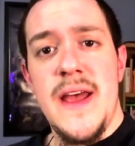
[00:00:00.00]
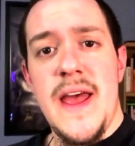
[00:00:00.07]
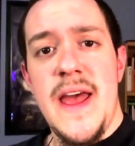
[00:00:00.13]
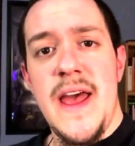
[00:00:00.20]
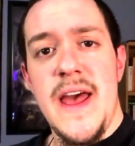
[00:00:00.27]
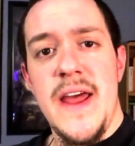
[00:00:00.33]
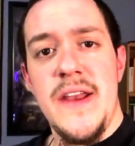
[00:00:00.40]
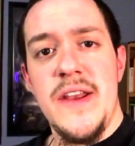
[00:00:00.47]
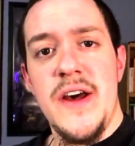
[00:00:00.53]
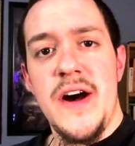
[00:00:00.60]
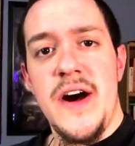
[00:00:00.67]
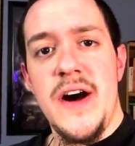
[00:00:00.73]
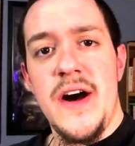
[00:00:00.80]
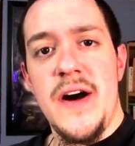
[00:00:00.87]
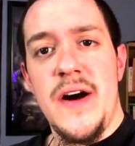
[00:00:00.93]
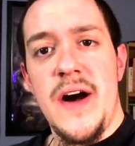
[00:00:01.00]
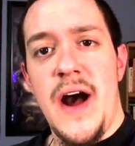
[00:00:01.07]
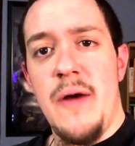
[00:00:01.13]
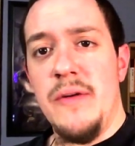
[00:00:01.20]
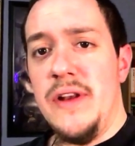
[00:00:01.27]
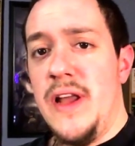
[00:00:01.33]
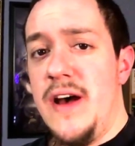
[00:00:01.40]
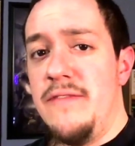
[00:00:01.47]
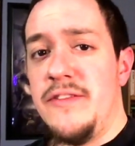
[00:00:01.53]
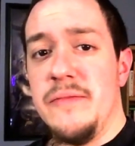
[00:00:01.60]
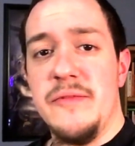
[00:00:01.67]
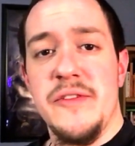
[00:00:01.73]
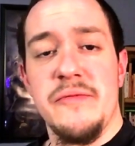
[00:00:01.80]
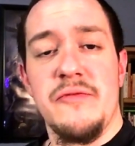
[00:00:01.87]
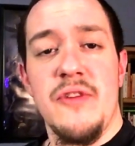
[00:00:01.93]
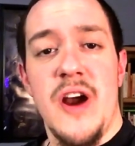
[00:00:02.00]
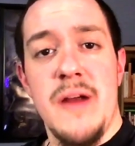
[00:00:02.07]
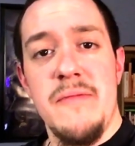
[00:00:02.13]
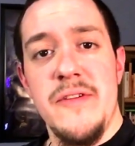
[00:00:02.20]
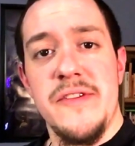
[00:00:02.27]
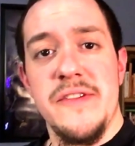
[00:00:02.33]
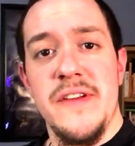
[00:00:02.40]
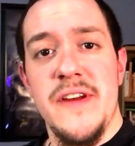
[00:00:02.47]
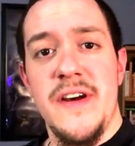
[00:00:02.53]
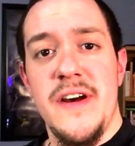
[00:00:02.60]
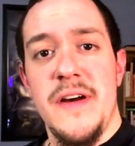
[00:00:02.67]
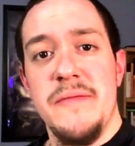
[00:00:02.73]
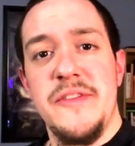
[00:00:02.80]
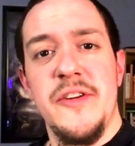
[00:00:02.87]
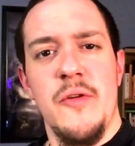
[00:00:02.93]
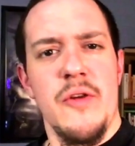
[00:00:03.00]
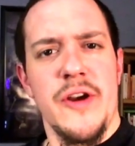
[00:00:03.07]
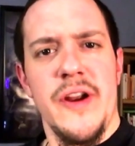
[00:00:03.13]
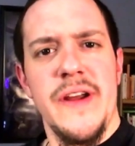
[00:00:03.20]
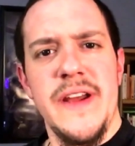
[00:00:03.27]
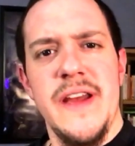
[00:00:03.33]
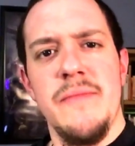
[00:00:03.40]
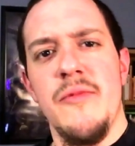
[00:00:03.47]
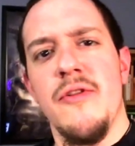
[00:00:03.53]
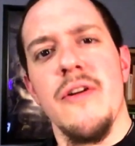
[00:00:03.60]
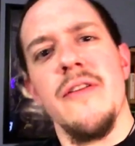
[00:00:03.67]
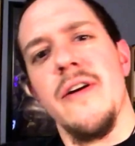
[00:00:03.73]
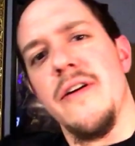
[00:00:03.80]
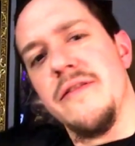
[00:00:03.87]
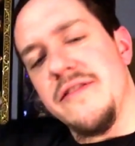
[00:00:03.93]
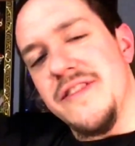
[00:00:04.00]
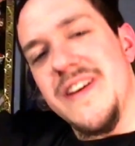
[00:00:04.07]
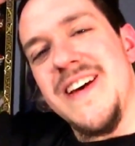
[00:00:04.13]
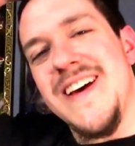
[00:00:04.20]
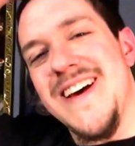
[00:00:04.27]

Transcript: and I would love some subscribers. I'm still working on getting more of those,